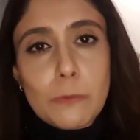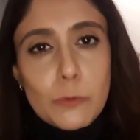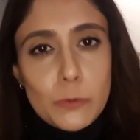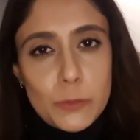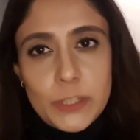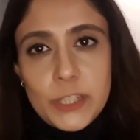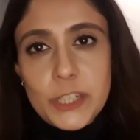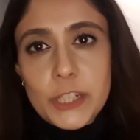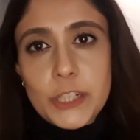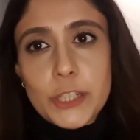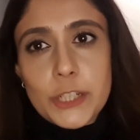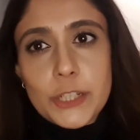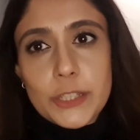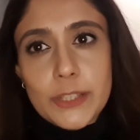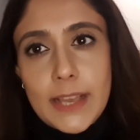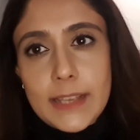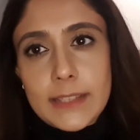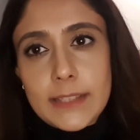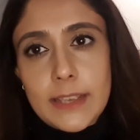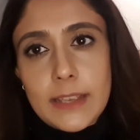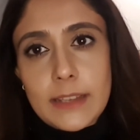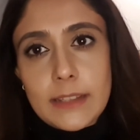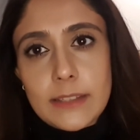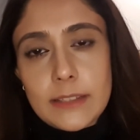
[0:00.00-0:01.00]
for digital
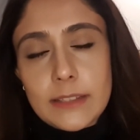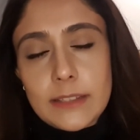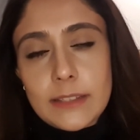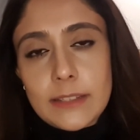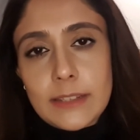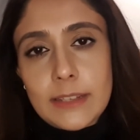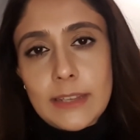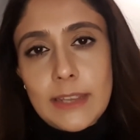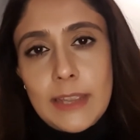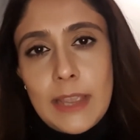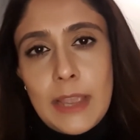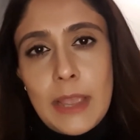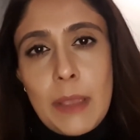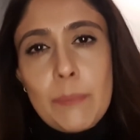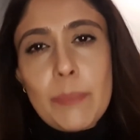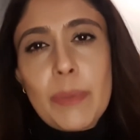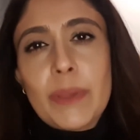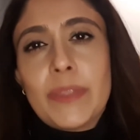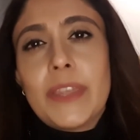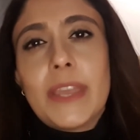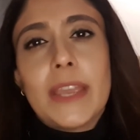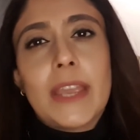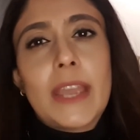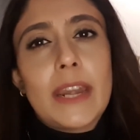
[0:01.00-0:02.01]
assets,
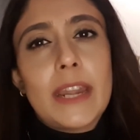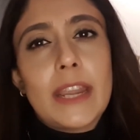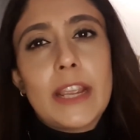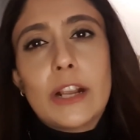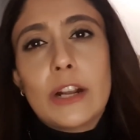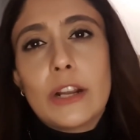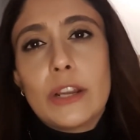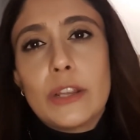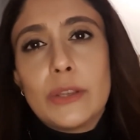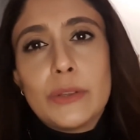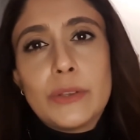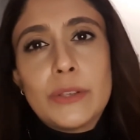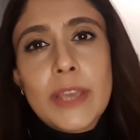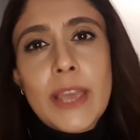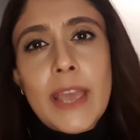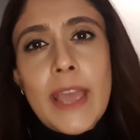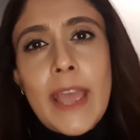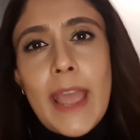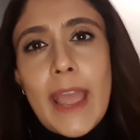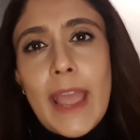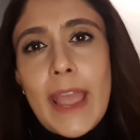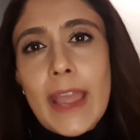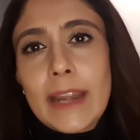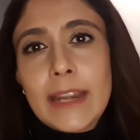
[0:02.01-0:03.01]
but they can include
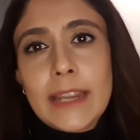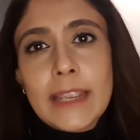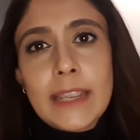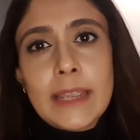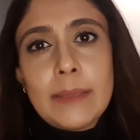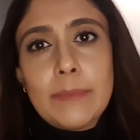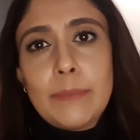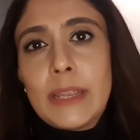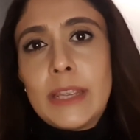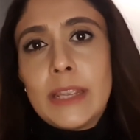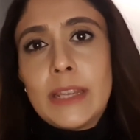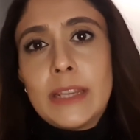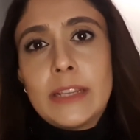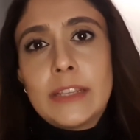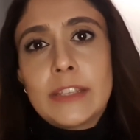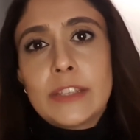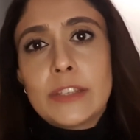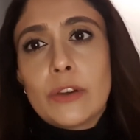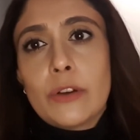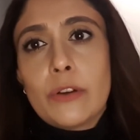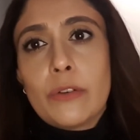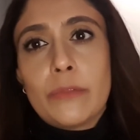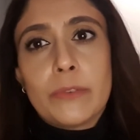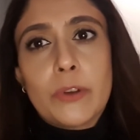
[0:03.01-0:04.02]
any means
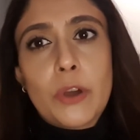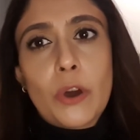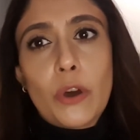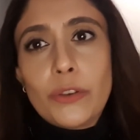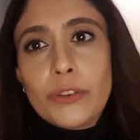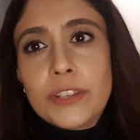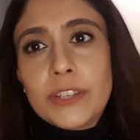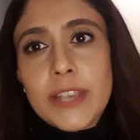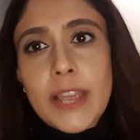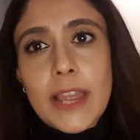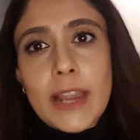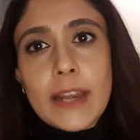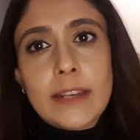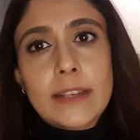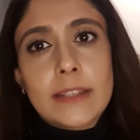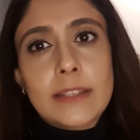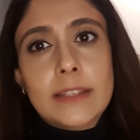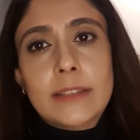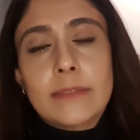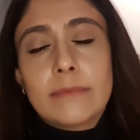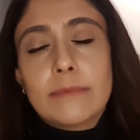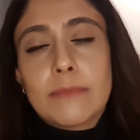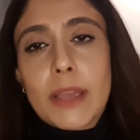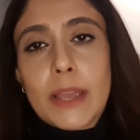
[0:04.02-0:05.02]
of
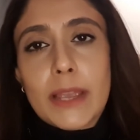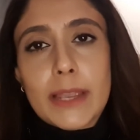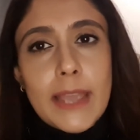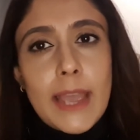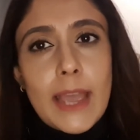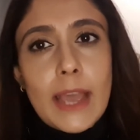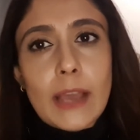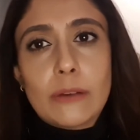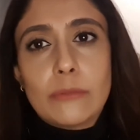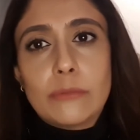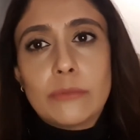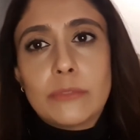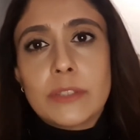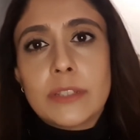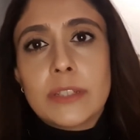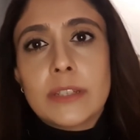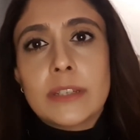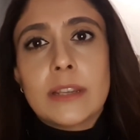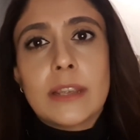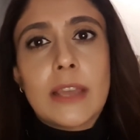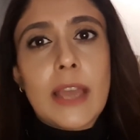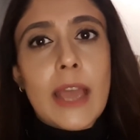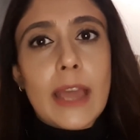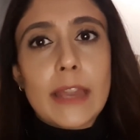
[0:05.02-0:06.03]
content, account,
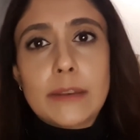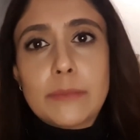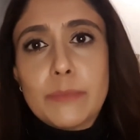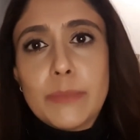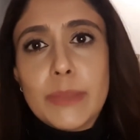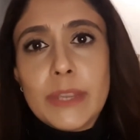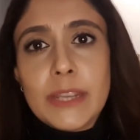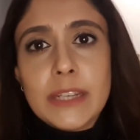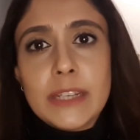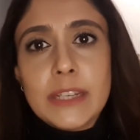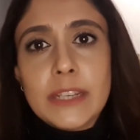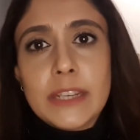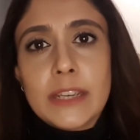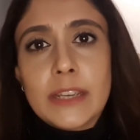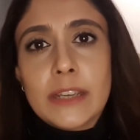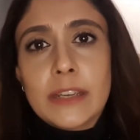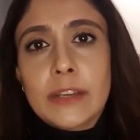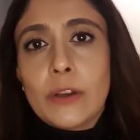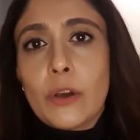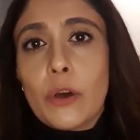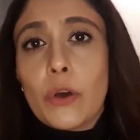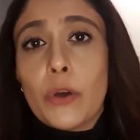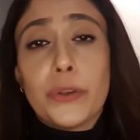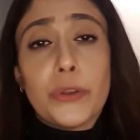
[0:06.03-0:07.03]
and
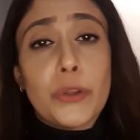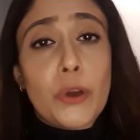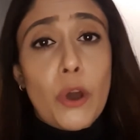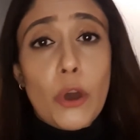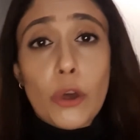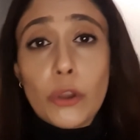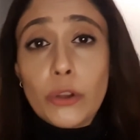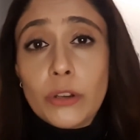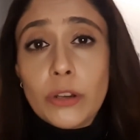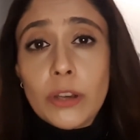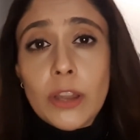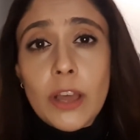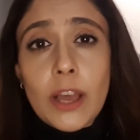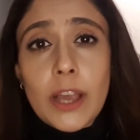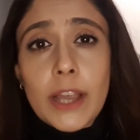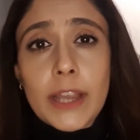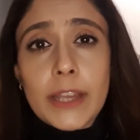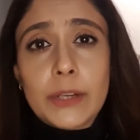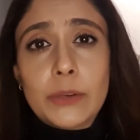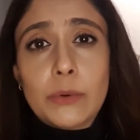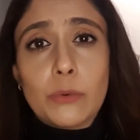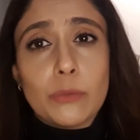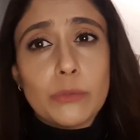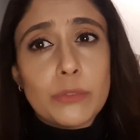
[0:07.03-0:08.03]
media on
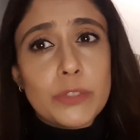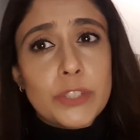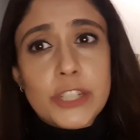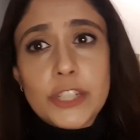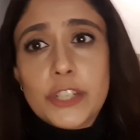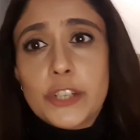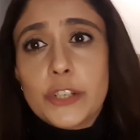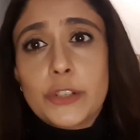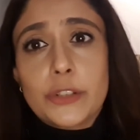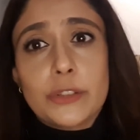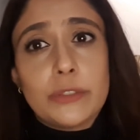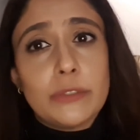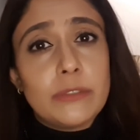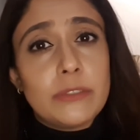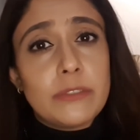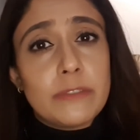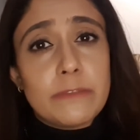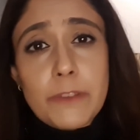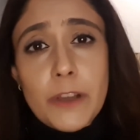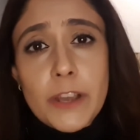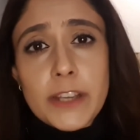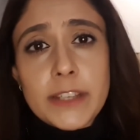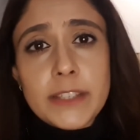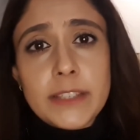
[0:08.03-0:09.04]
online or digital
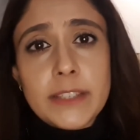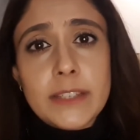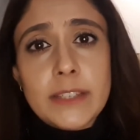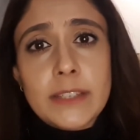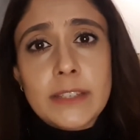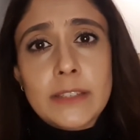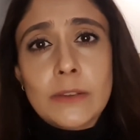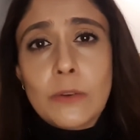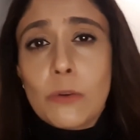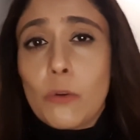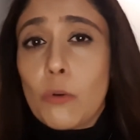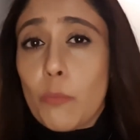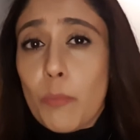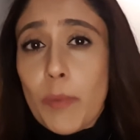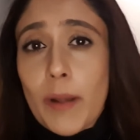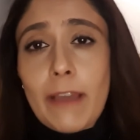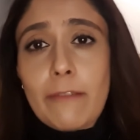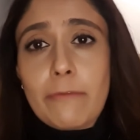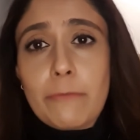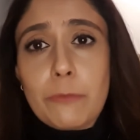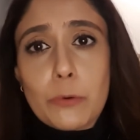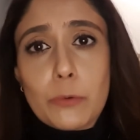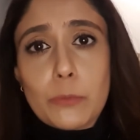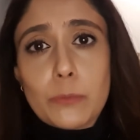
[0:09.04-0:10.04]
devices or
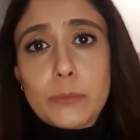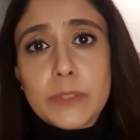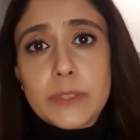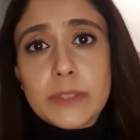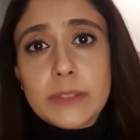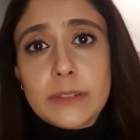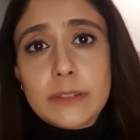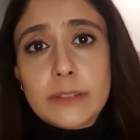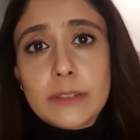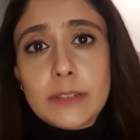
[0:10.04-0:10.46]
platforms.